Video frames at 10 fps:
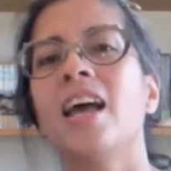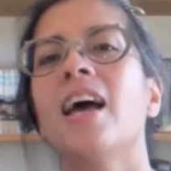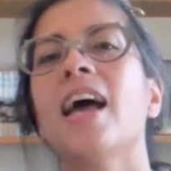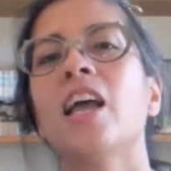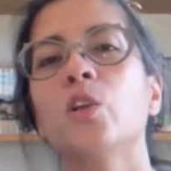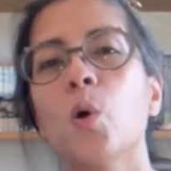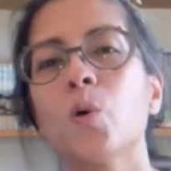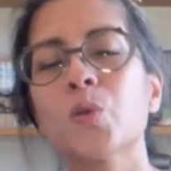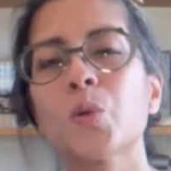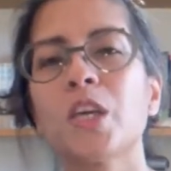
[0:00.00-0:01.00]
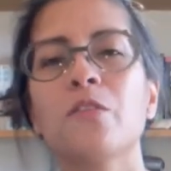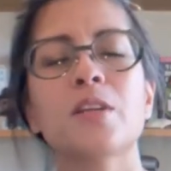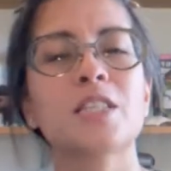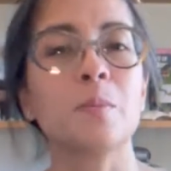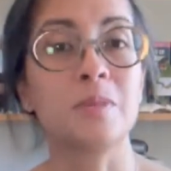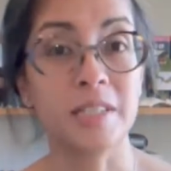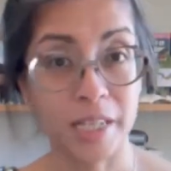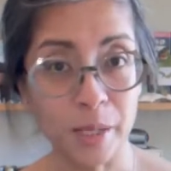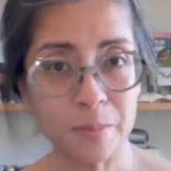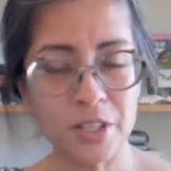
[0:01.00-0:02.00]
and also give you some
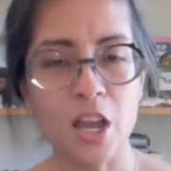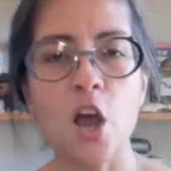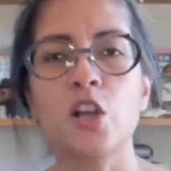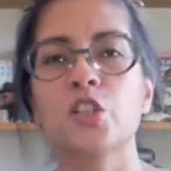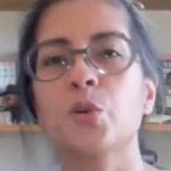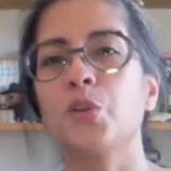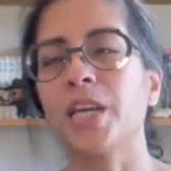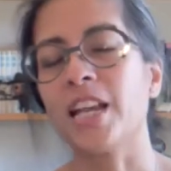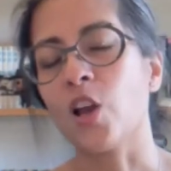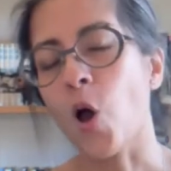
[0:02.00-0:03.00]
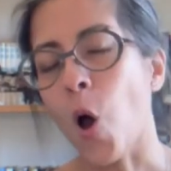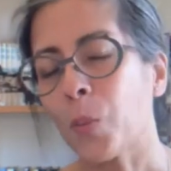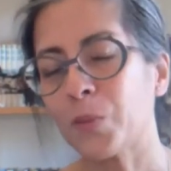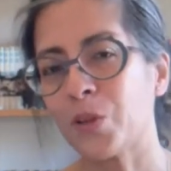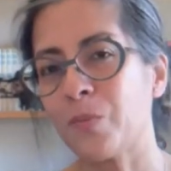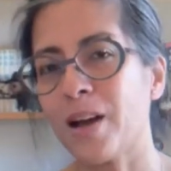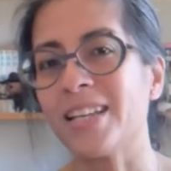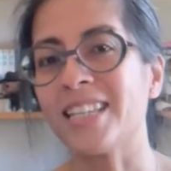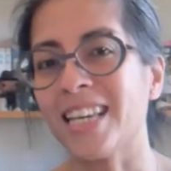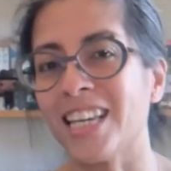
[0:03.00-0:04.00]
tips so you can
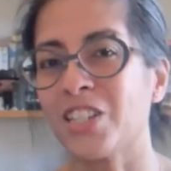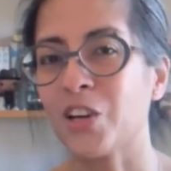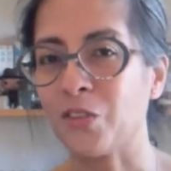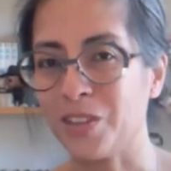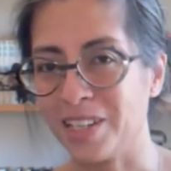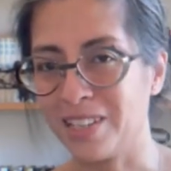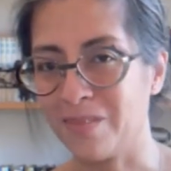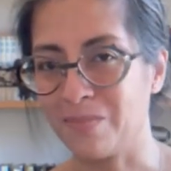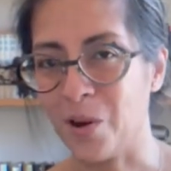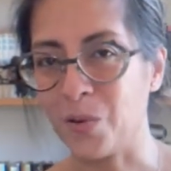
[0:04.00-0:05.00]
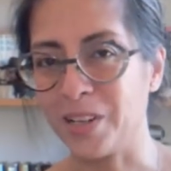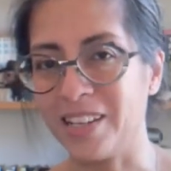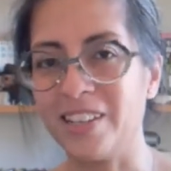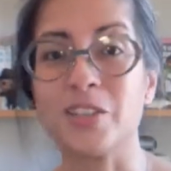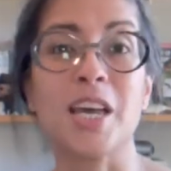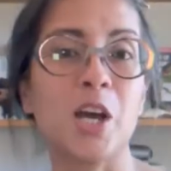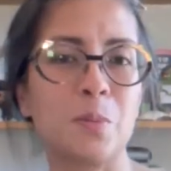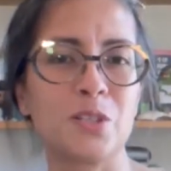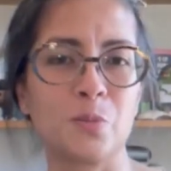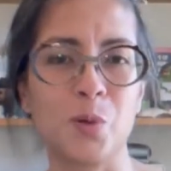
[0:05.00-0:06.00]
optimize each of these components to help
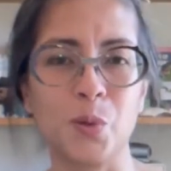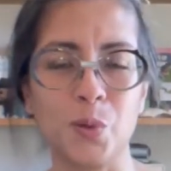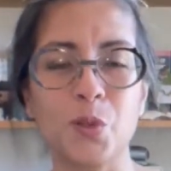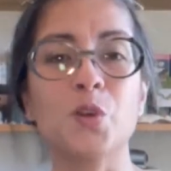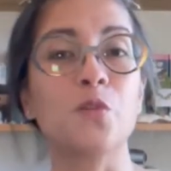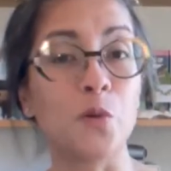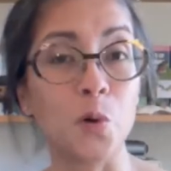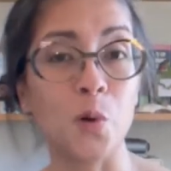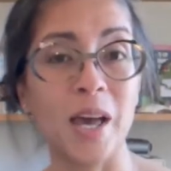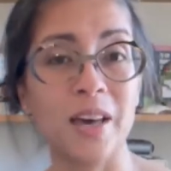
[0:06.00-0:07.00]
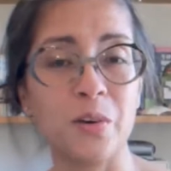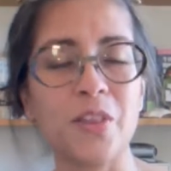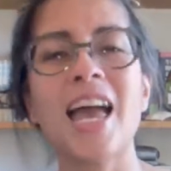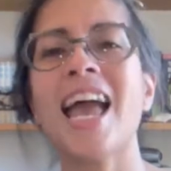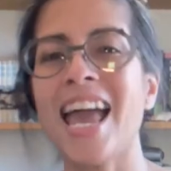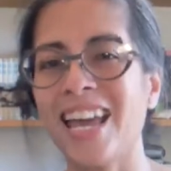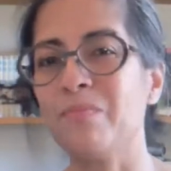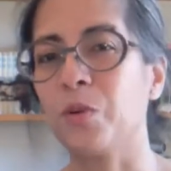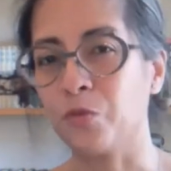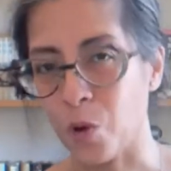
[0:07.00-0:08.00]
support your vocal health and
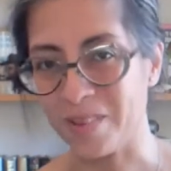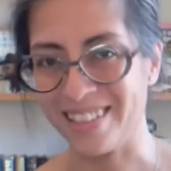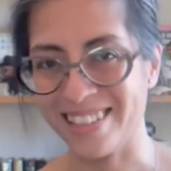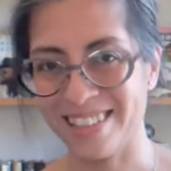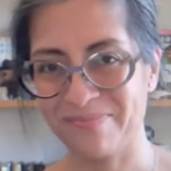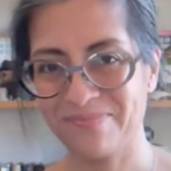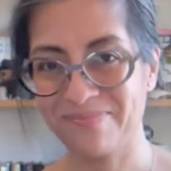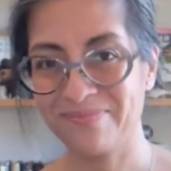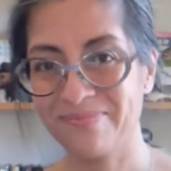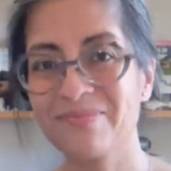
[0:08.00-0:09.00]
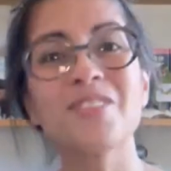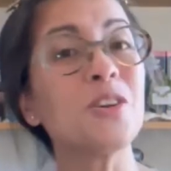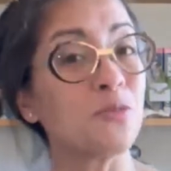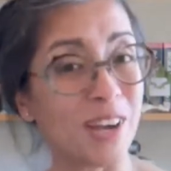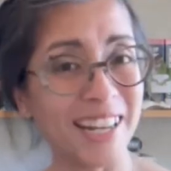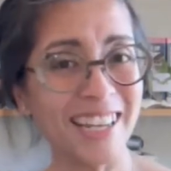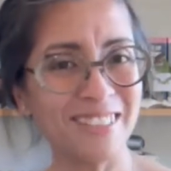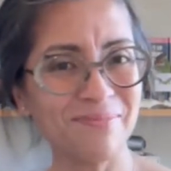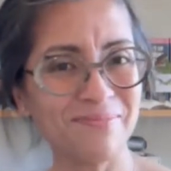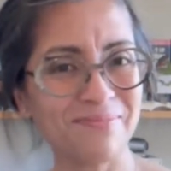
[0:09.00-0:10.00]
performance. Ready?
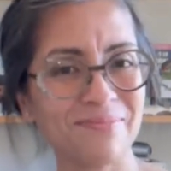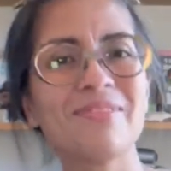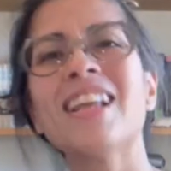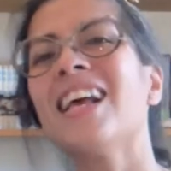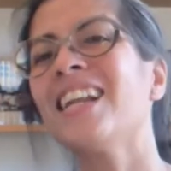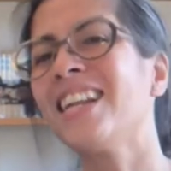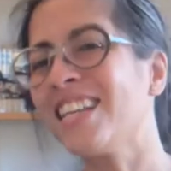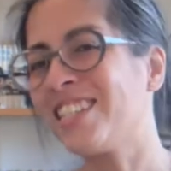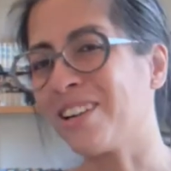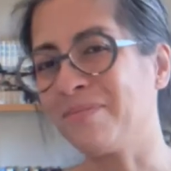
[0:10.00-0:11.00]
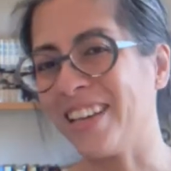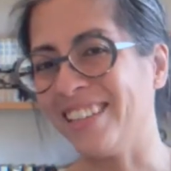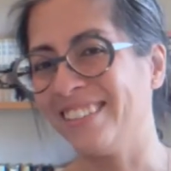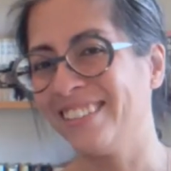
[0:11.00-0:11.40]
Let's jump in.